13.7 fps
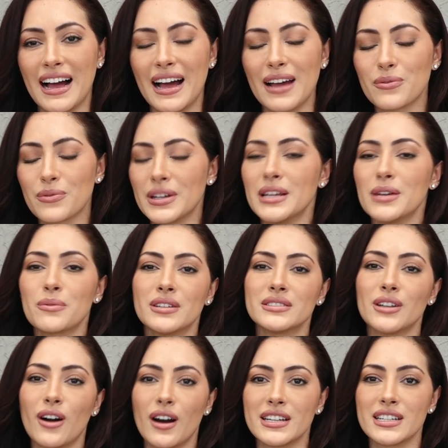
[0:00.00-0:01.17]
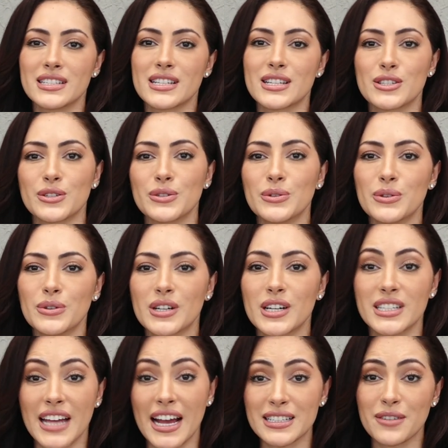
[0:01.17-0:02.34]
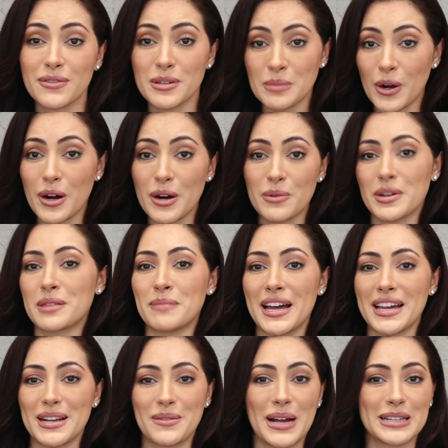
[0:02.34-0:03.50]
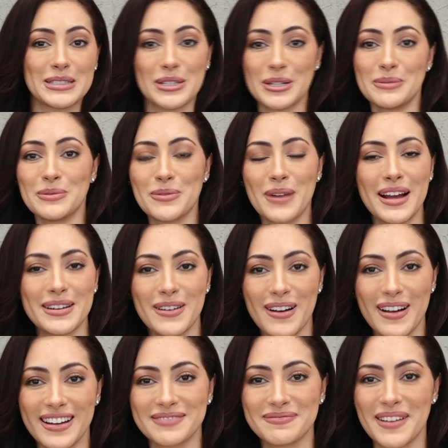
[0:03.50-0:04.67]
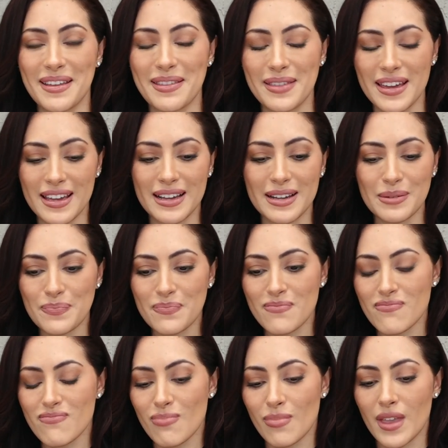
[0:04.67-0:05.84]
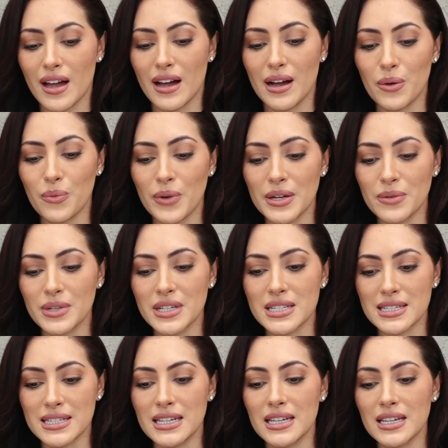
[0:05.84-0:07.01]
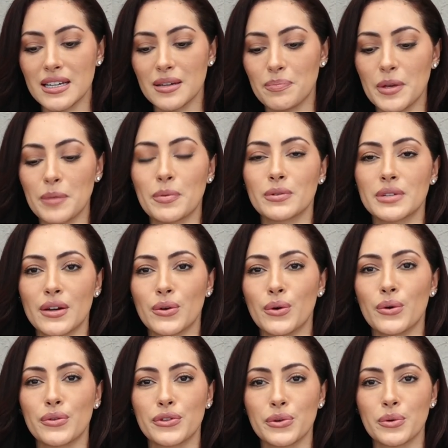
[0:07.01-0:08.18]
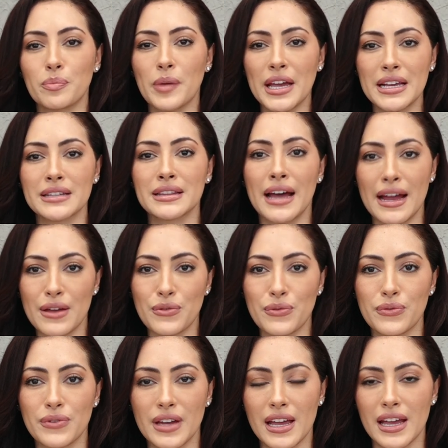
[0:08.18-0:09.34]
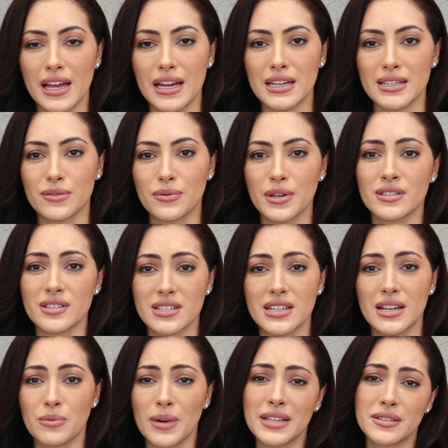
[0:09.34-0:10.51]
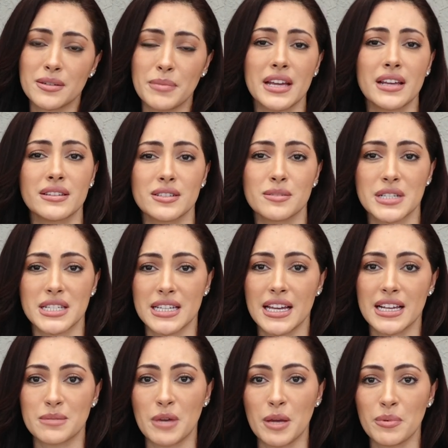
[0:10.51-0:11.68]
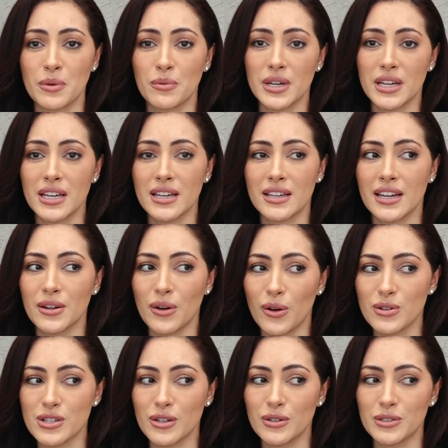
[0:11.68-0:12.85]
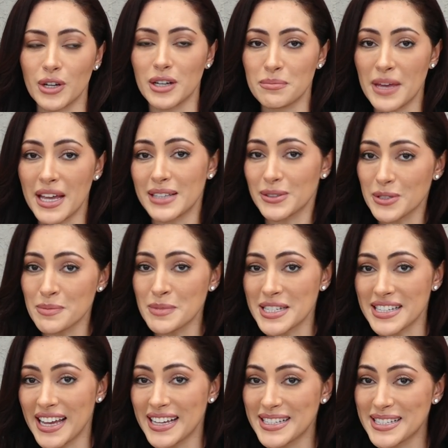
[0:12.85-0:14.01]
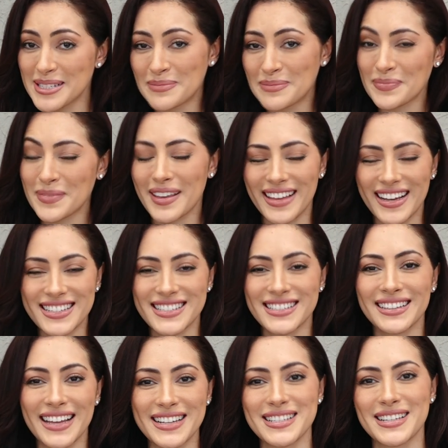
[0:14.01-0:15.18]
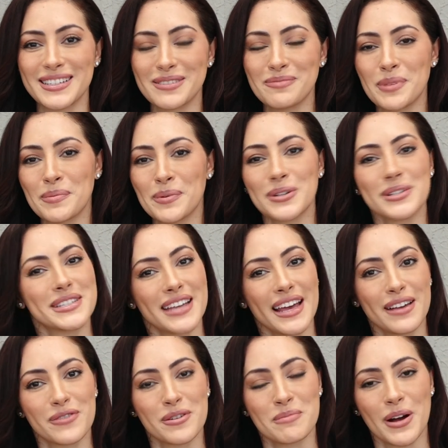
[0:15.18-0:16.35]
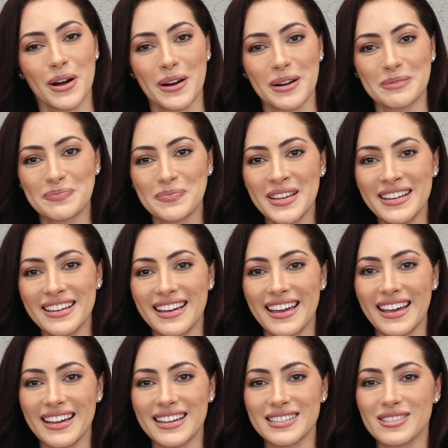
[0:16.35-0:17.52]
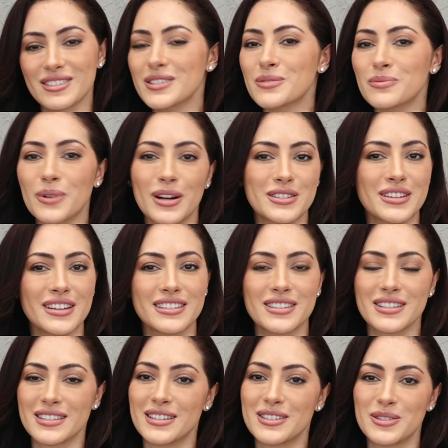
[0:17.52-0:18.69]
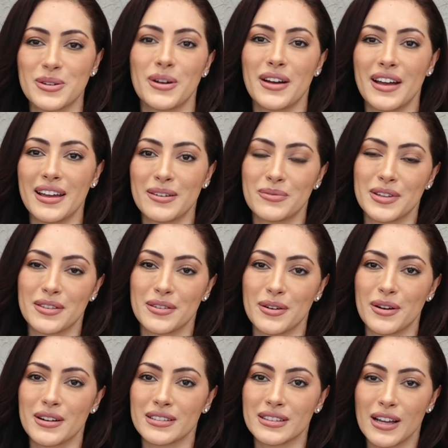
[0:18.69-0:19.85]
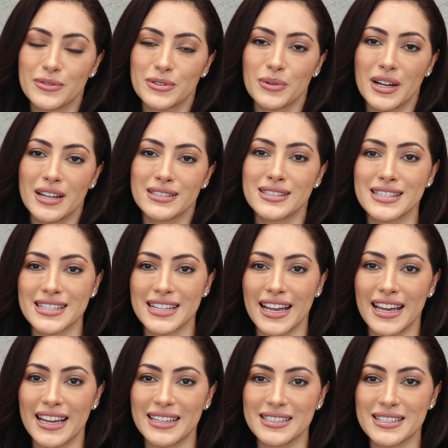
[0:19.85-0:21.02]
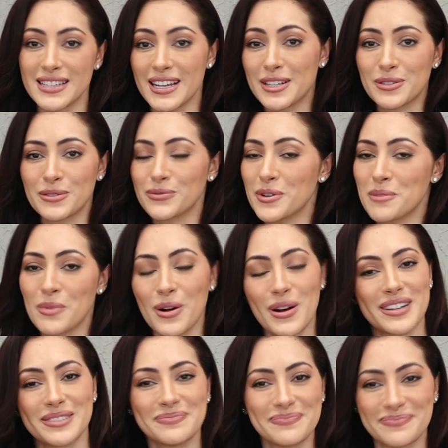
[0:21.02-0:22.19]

I really want the audience to connect even more with my character. Why not? I think uh, when we see people that go through pain in life and we understand why they're making their mistakes, maybe we can also not make those mistakes. That's the lesson people could take from her. And just watch it, just enjoy with your loved ones, and stay tuned for more